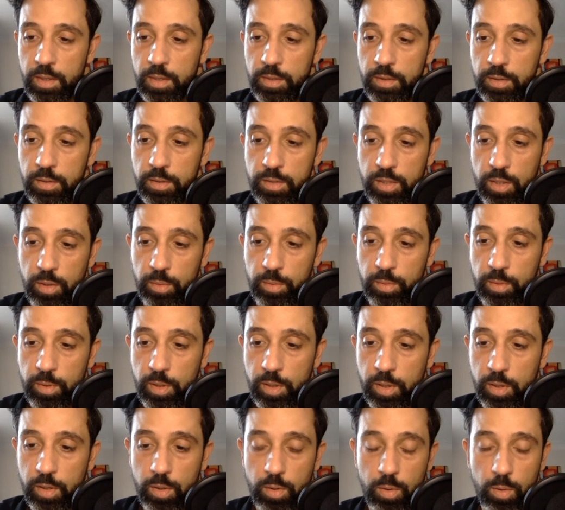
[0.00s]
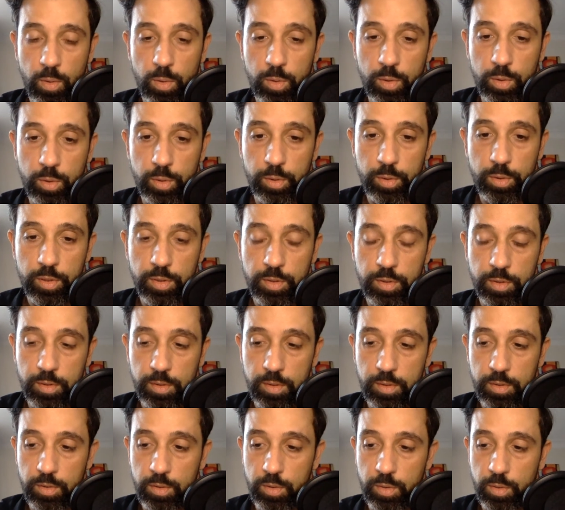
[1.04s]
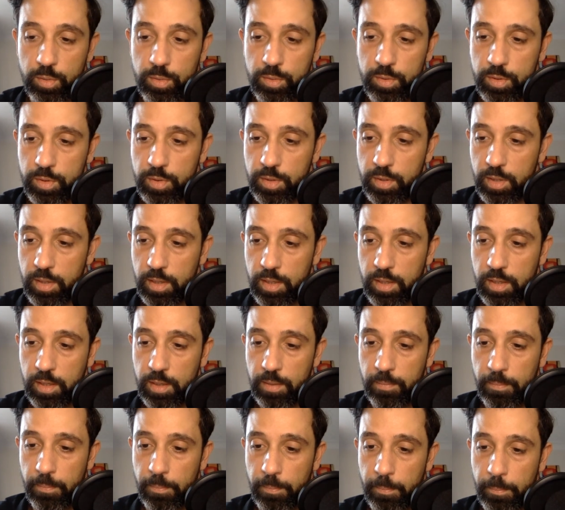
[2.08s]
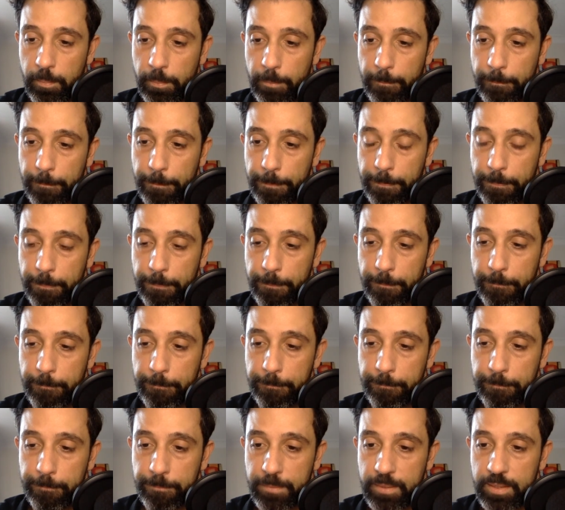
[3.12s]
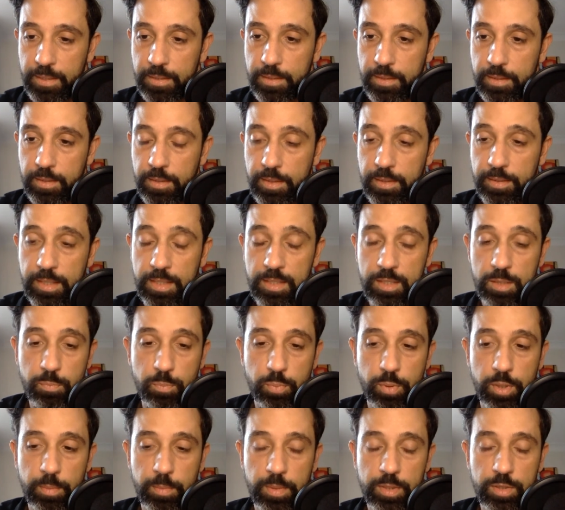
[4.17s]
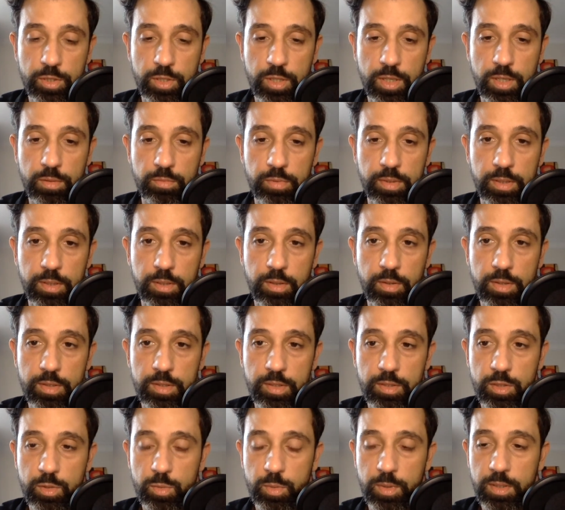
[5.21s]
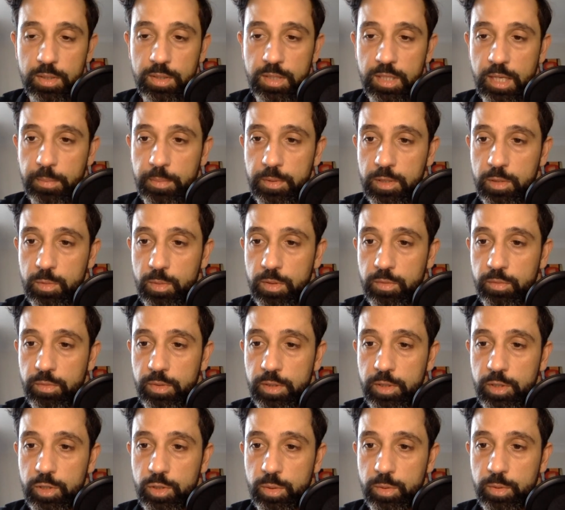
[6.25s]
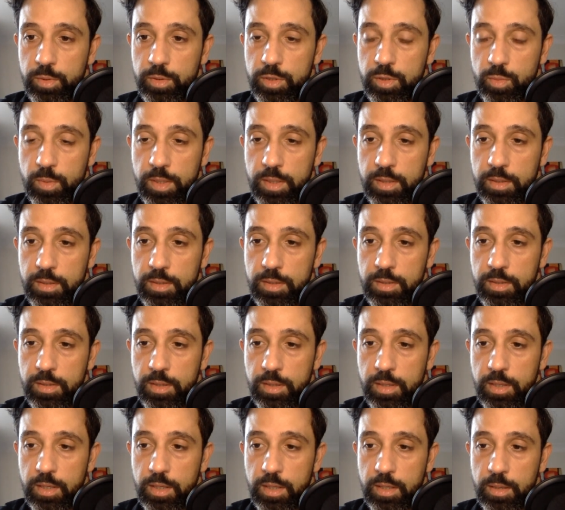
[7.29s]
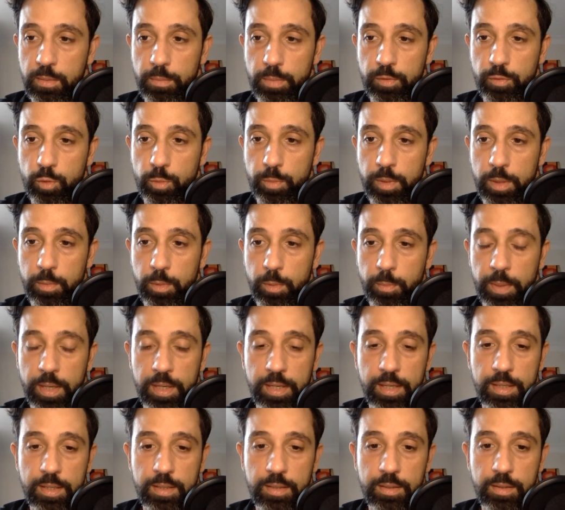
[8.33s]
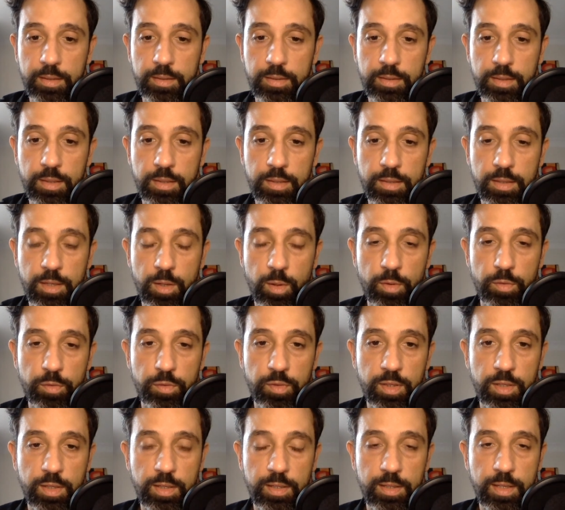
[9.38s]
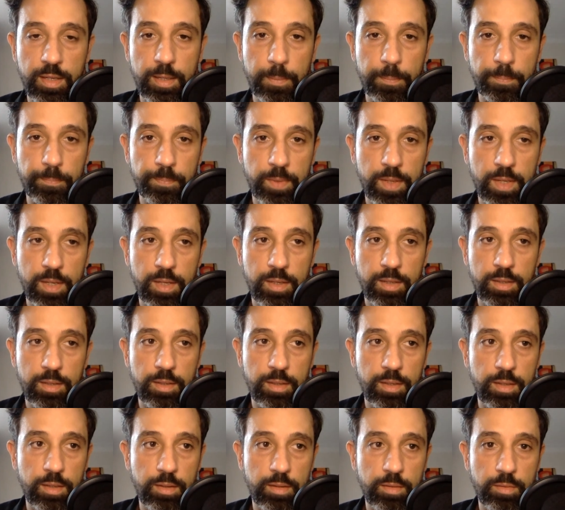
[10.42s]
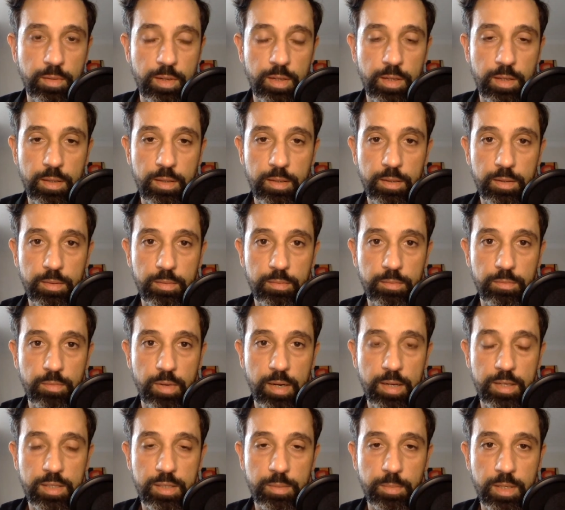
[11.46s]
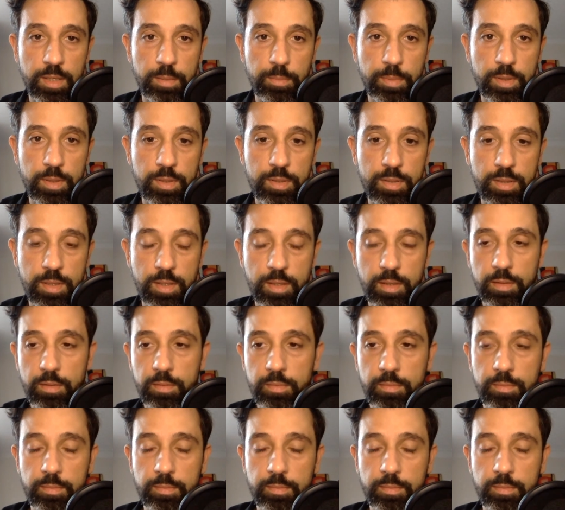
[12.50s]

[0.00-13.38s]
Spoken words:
So all good news. And that's pretty much it, really, guys. I just wanted to keep this one really short and sweet before people panic and go off thinking that they're raising money because they're